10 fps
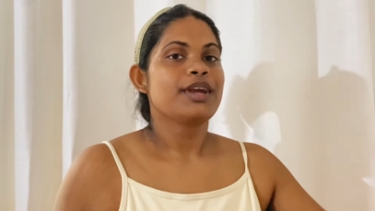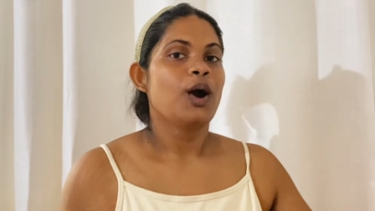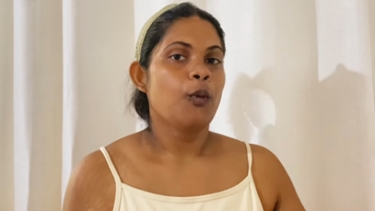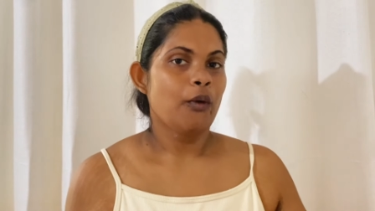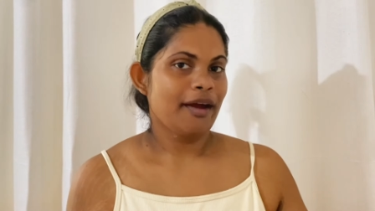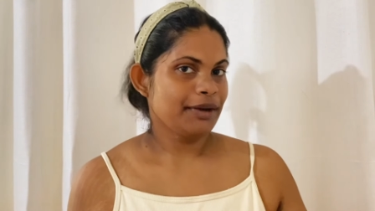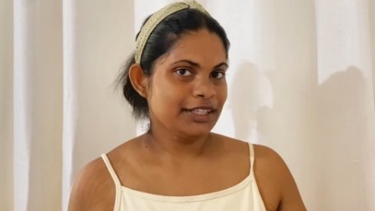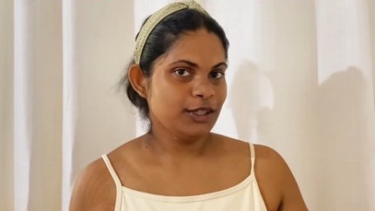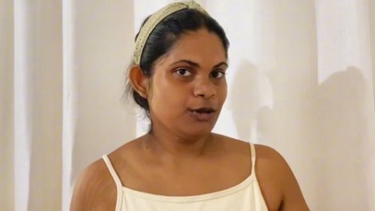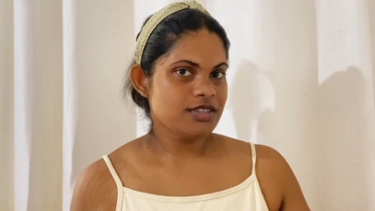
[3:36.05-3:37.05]
Very
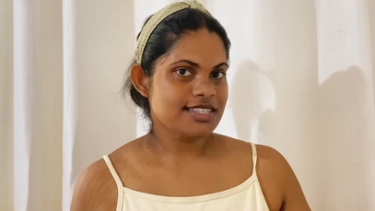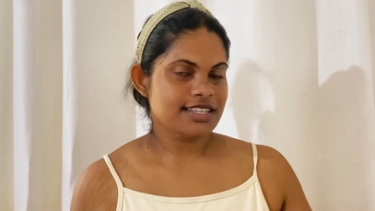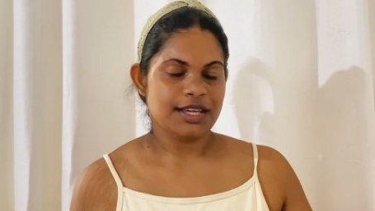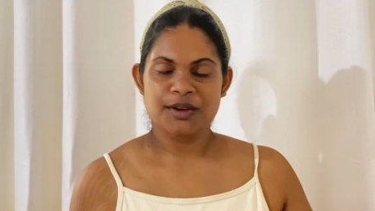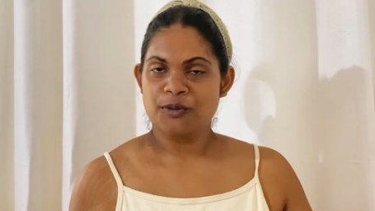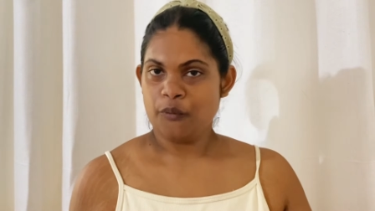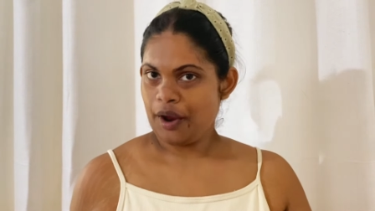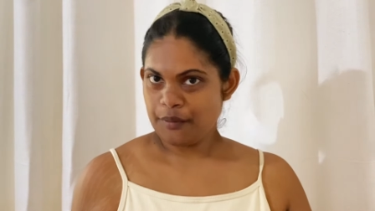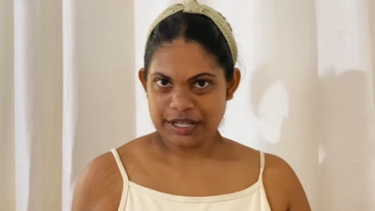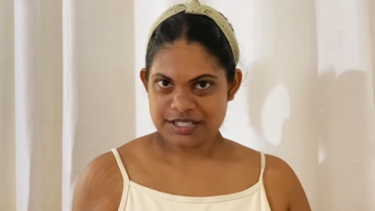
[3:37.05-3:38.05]
cutesy,
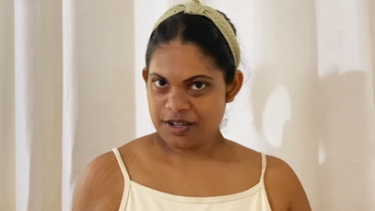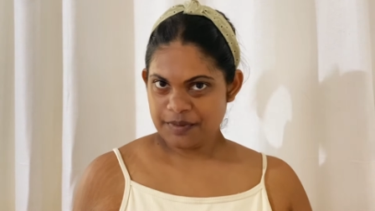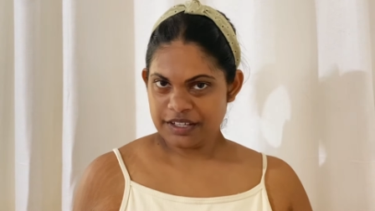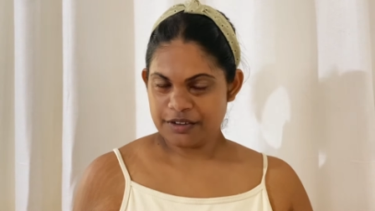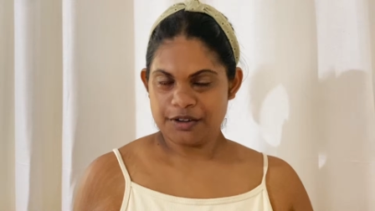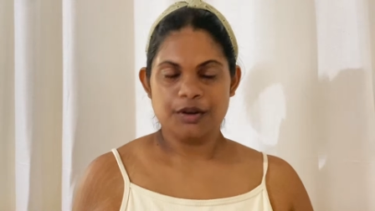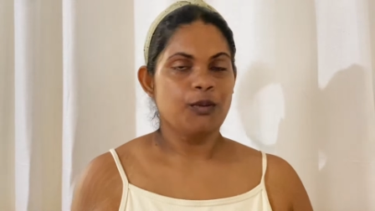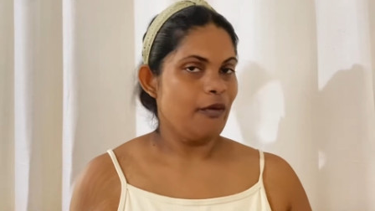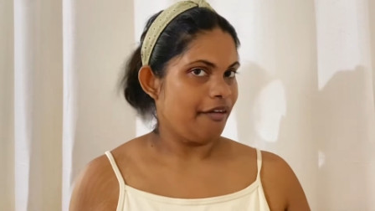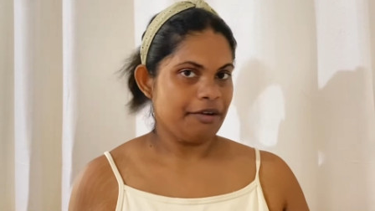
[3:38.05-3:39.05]
very demure,
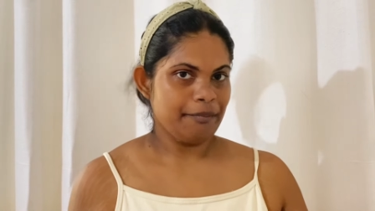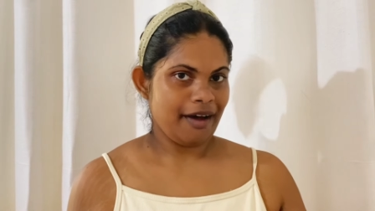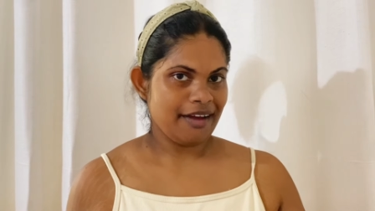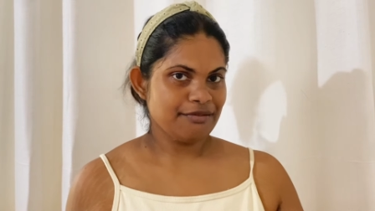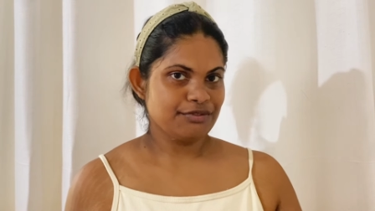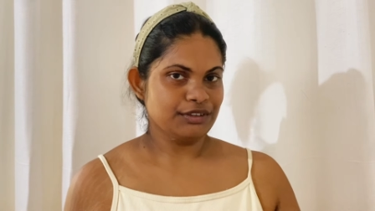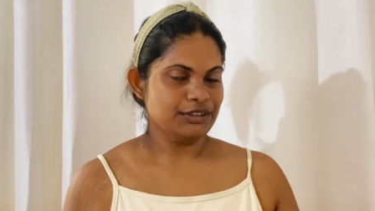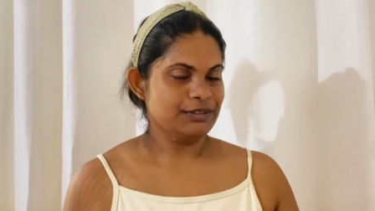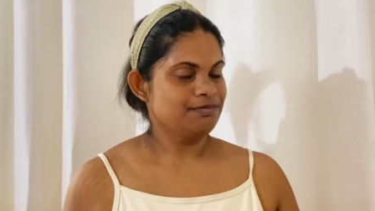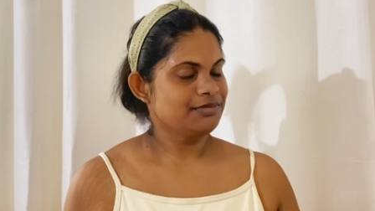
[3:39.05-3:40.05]
very
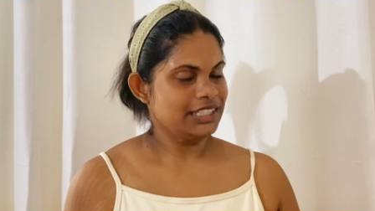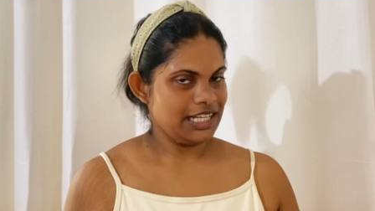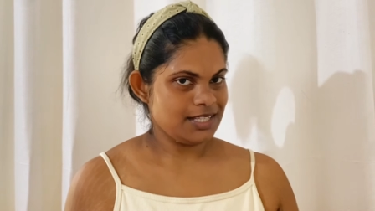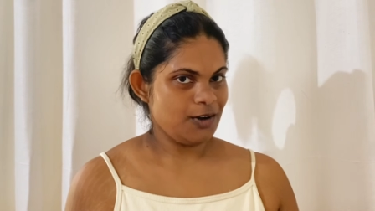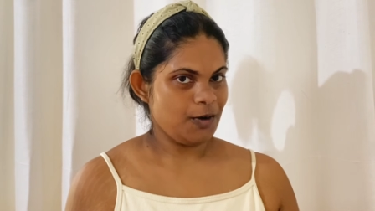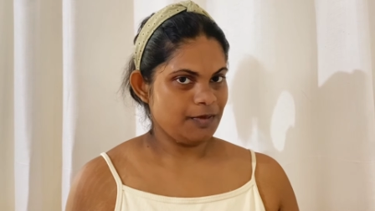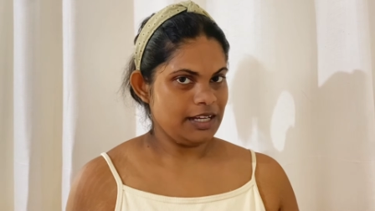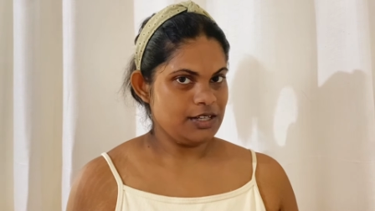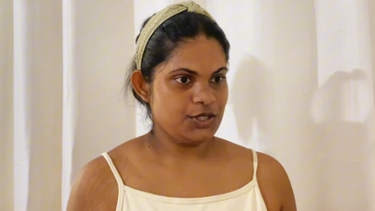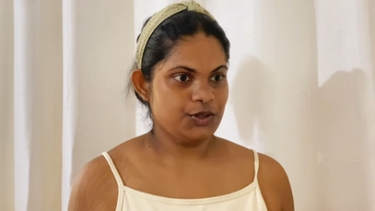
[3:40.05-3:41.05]
mindful. Let's hop
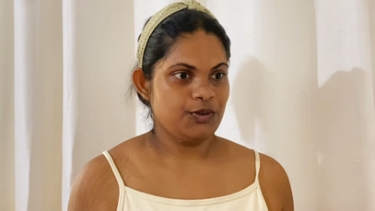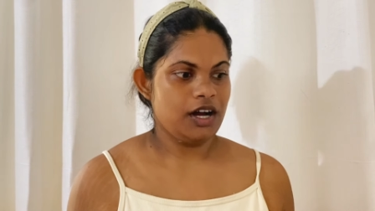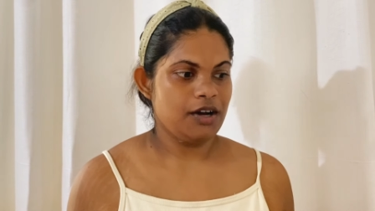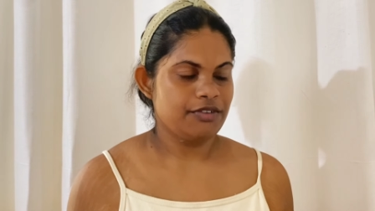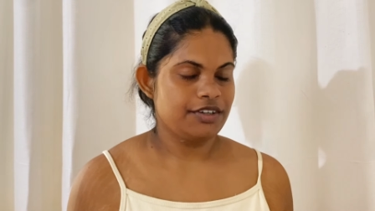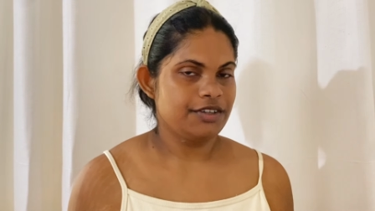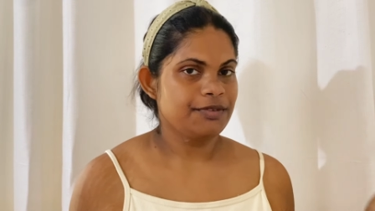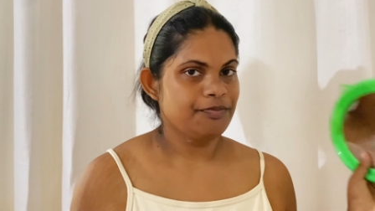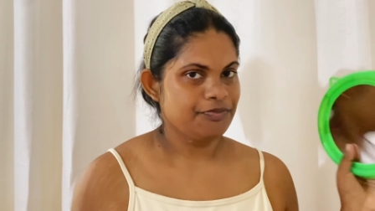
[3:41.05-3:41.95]
into our